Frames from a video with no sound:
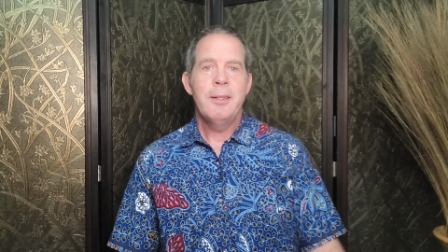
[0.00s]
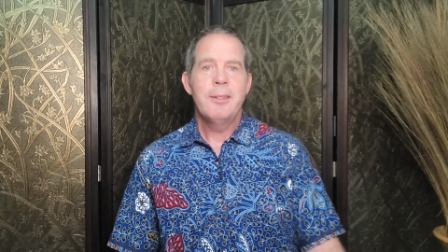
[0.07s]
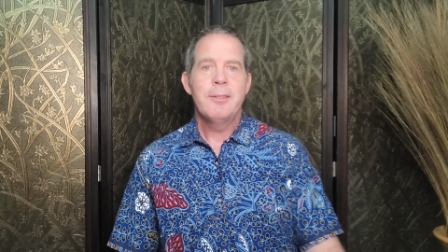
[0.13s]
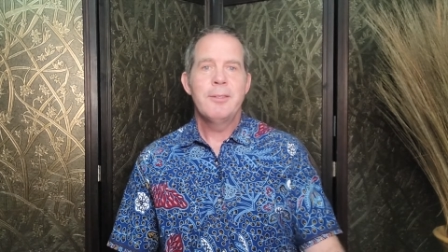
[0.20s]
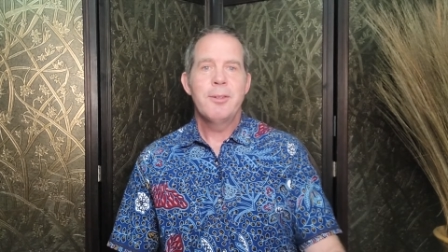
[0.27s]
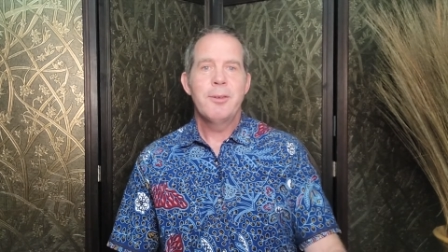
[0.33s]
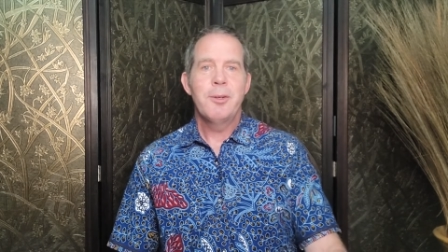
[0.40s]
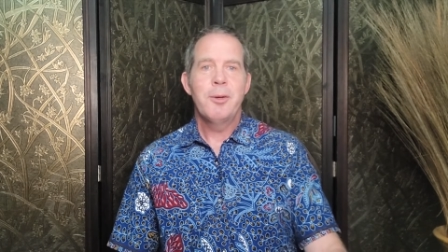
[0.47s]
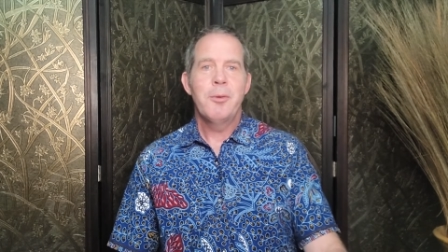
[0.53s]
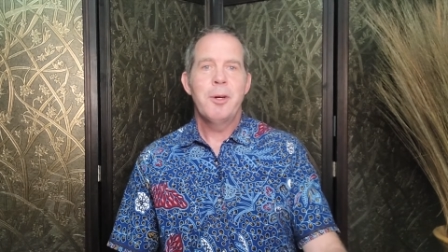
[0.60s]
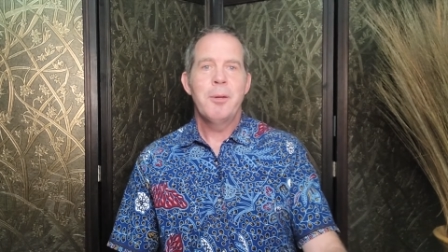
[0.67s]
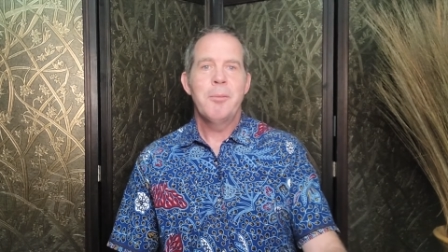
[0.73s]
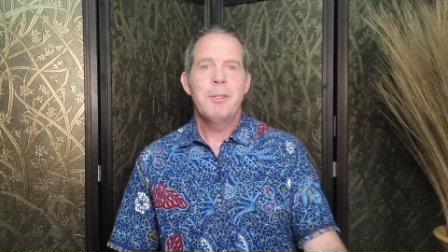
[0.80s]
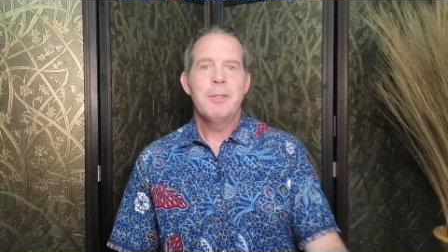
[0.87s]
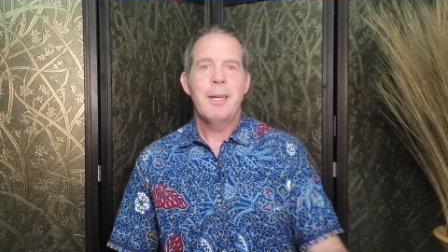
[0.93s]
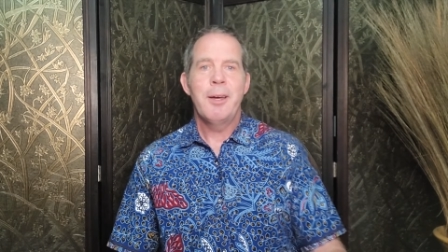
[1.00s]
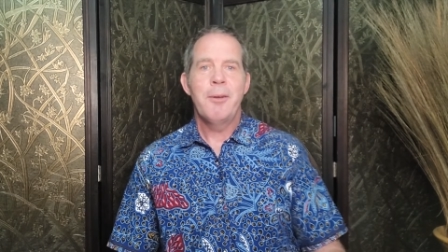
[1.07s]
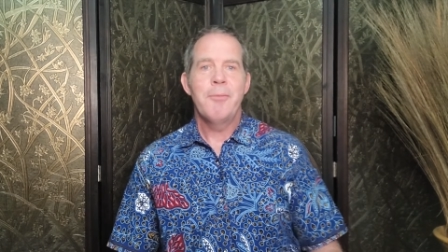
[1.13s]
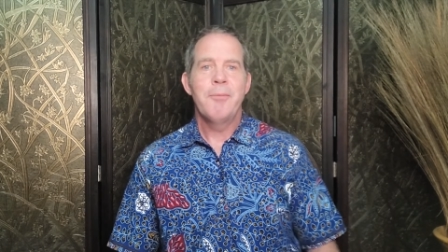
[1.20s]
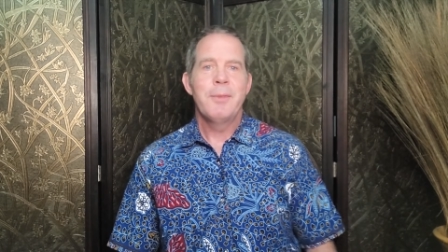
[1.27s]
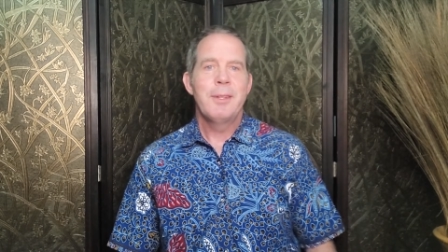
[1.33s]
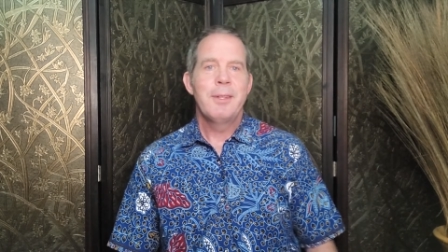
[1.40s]
And so, you don't want to miss
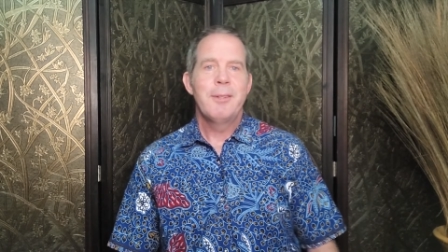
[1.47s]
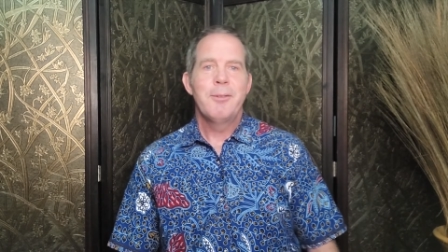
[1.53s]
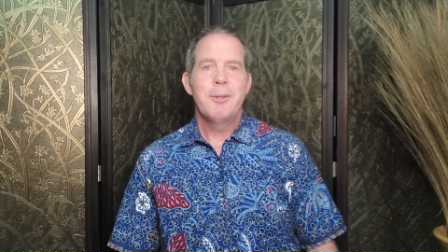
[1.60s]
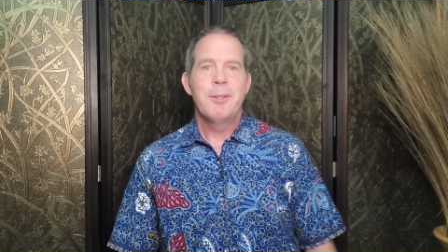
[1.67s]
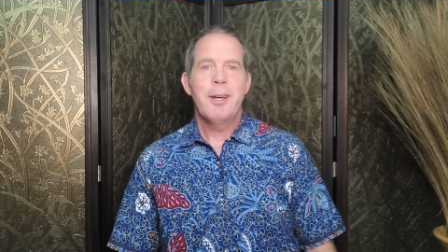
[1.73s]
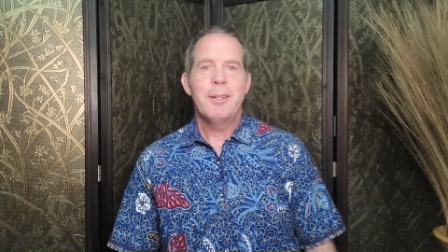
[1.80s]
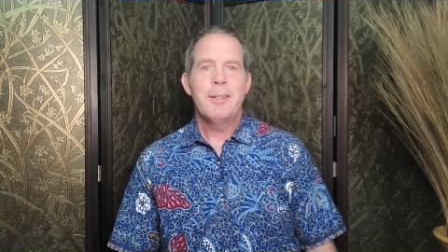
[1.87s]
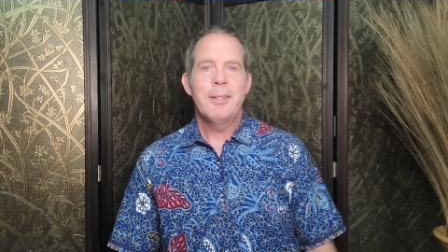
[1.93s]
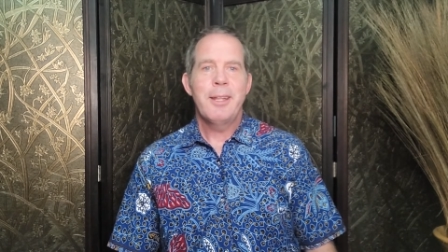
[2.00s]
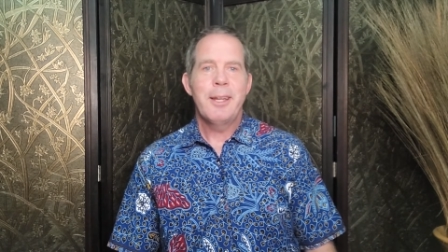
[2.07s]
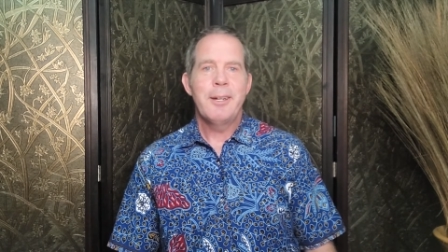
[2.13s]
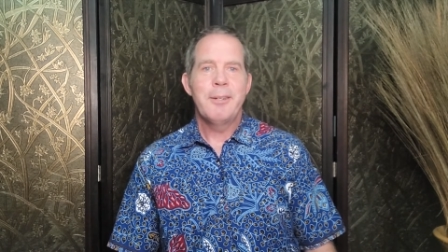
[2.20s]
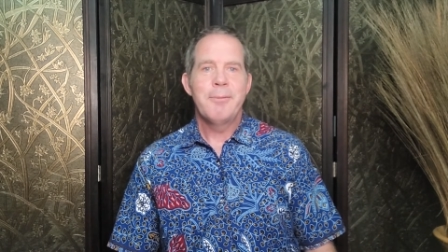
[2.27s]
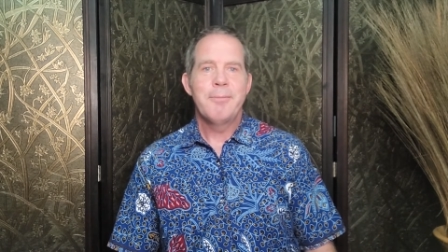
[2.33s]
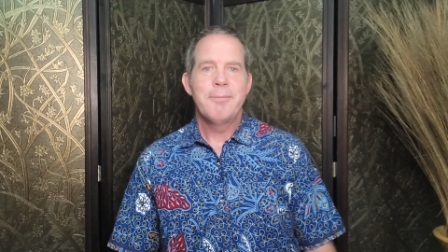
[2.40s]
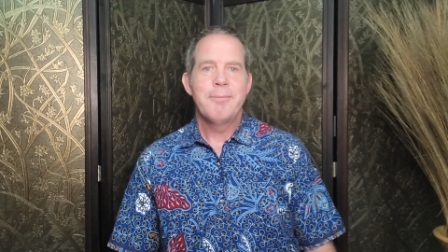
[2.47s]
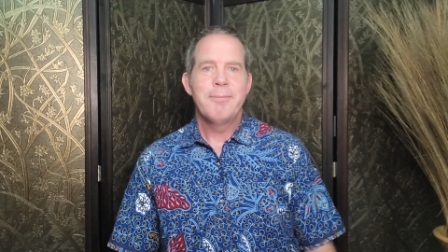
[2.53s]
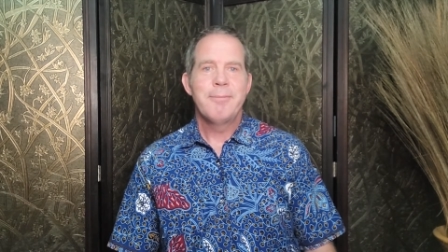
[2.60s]
out. We'll talk to you later.